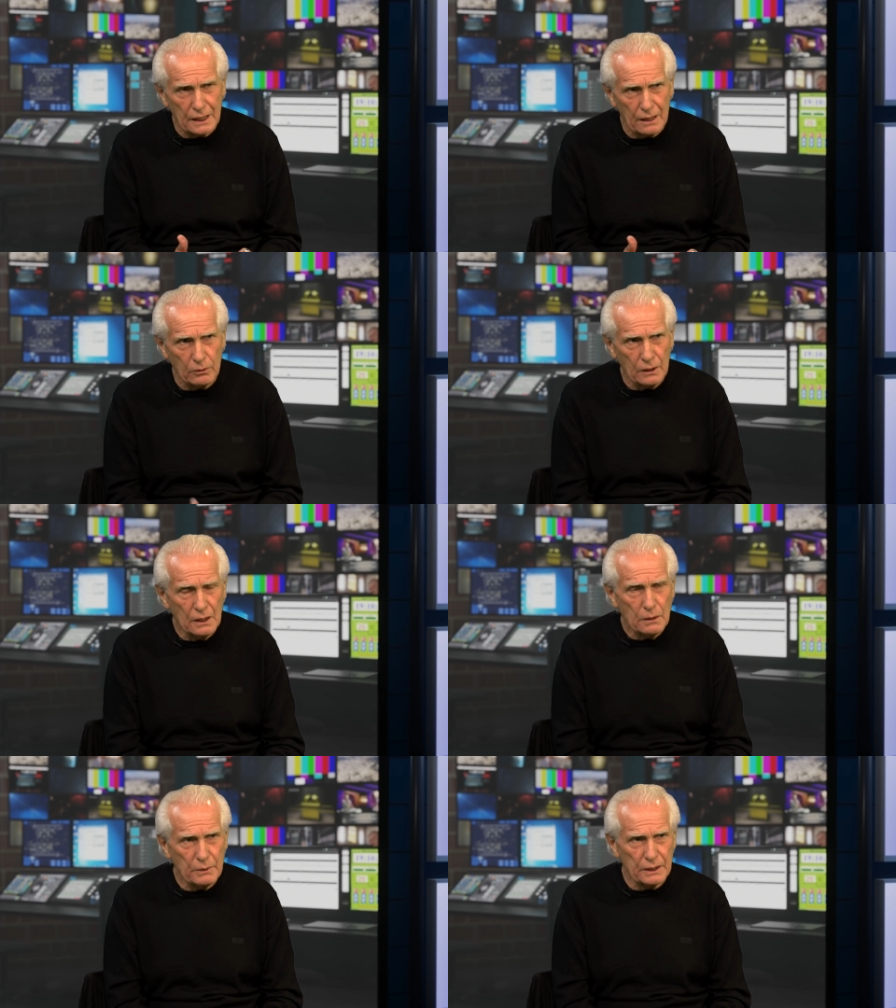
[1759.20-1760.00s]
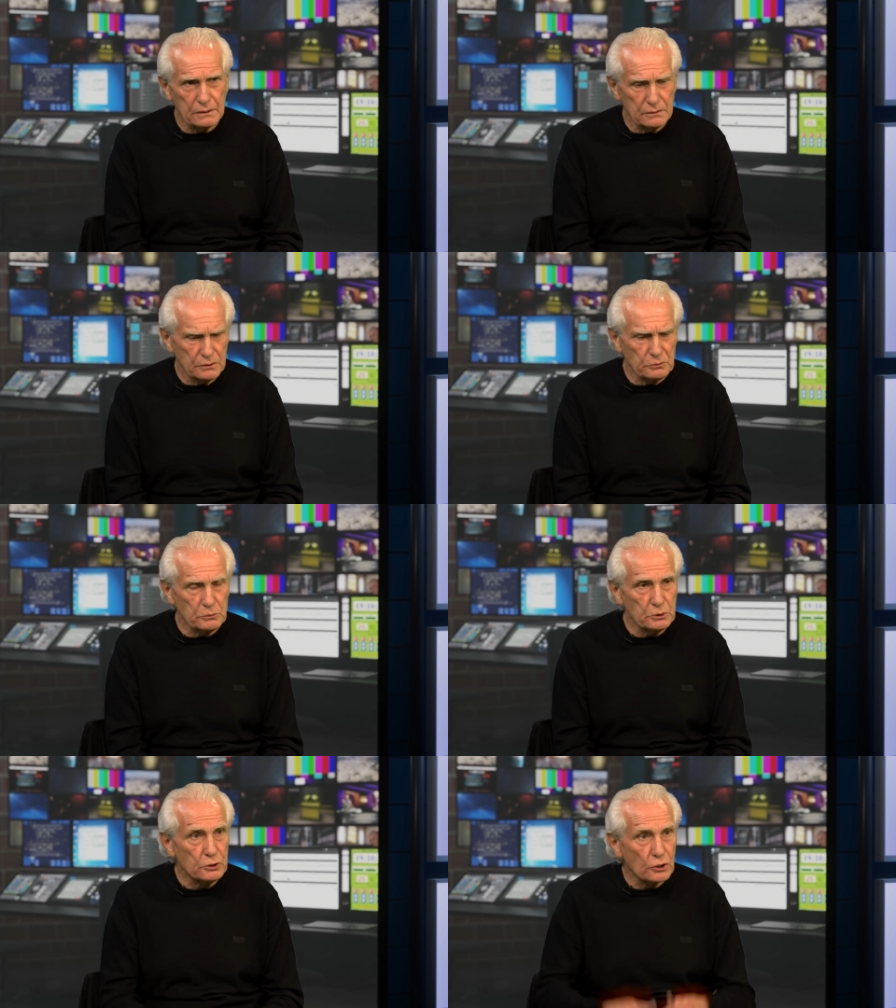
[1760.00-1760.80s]
help, but
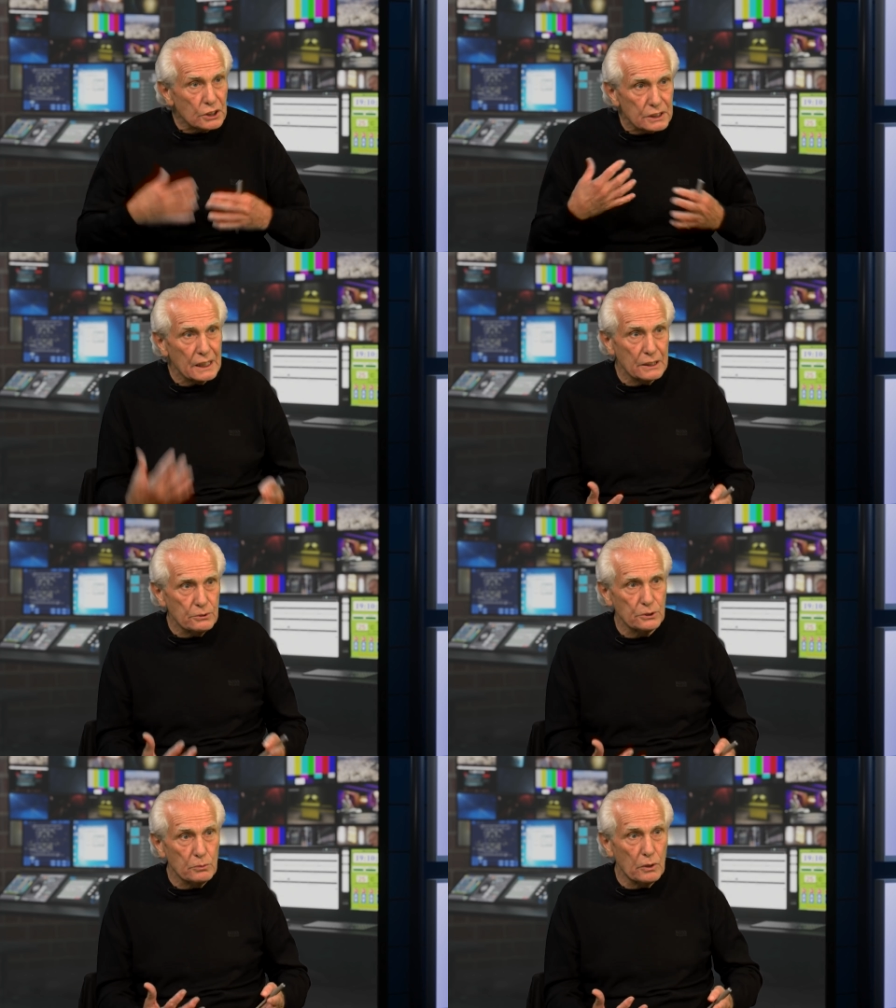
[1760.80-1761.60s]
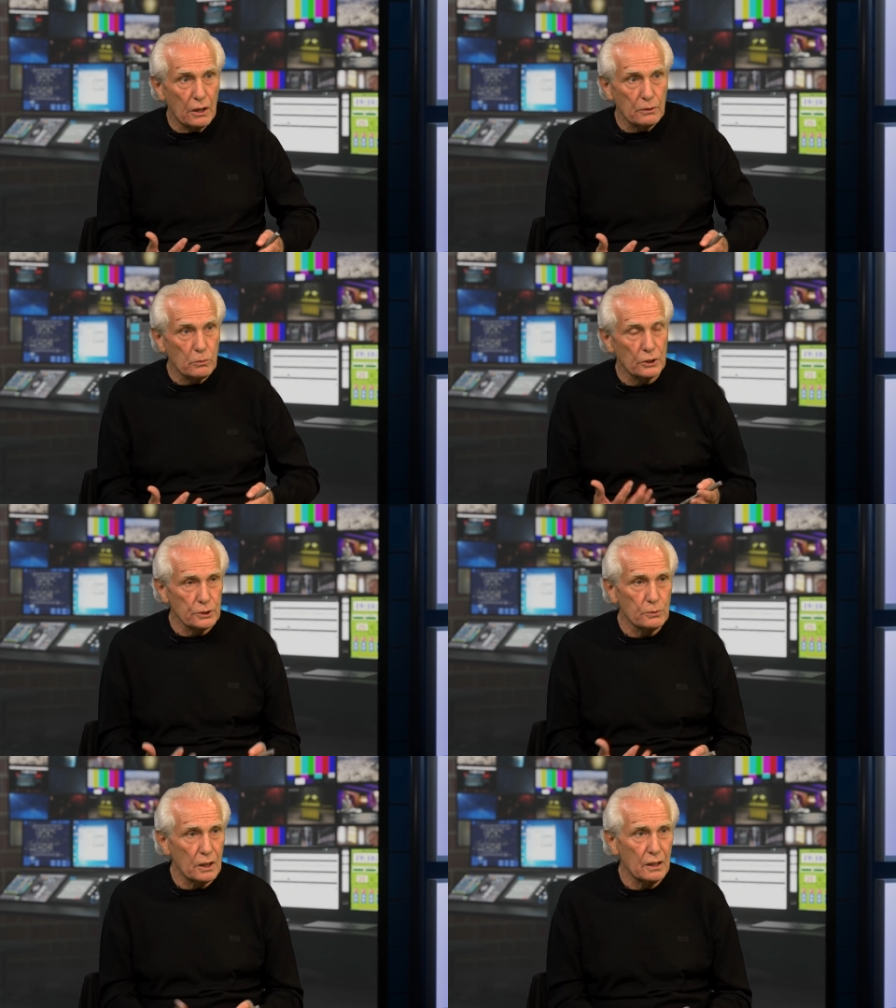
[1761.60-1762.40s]
you've got to say who you are and what
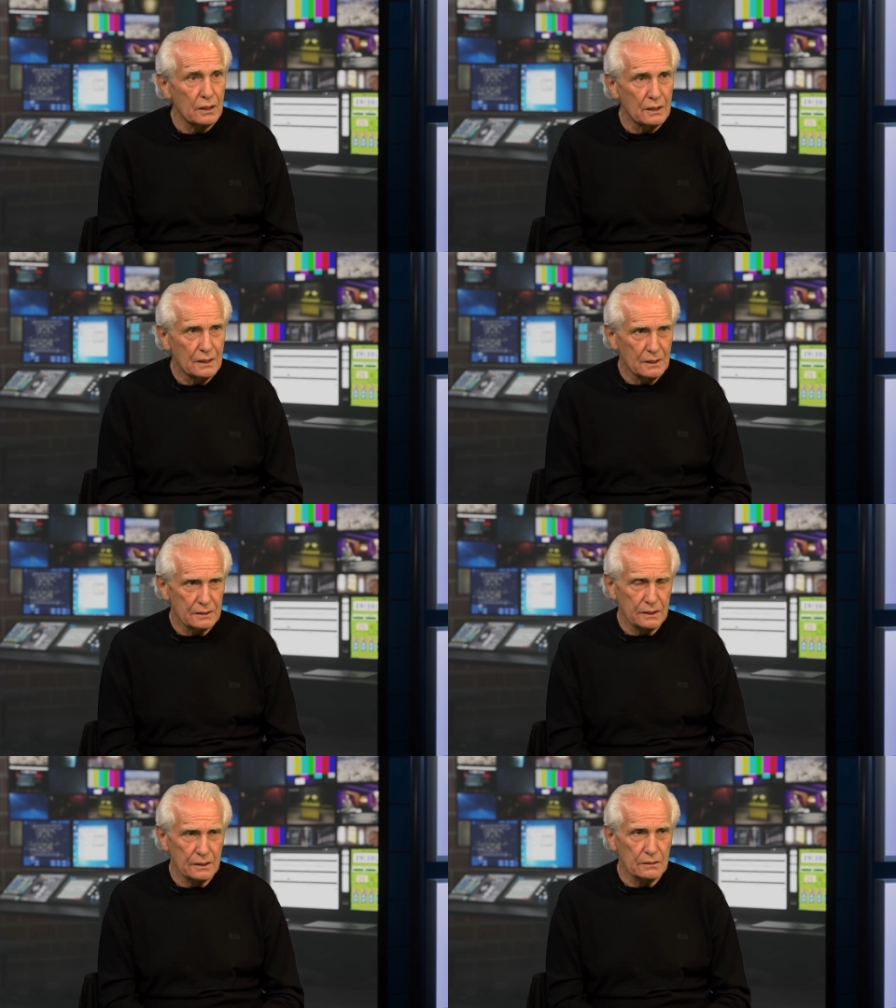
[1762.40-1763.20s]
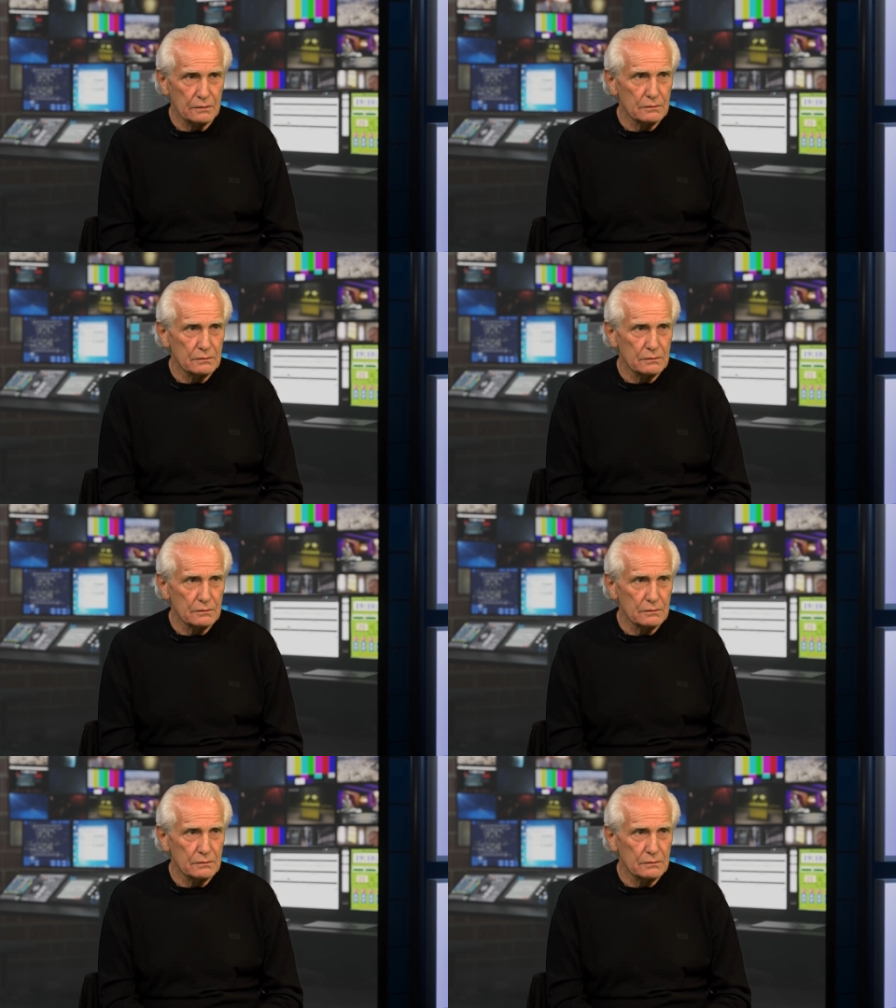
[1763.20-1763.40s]
you are. Absolutely. You know?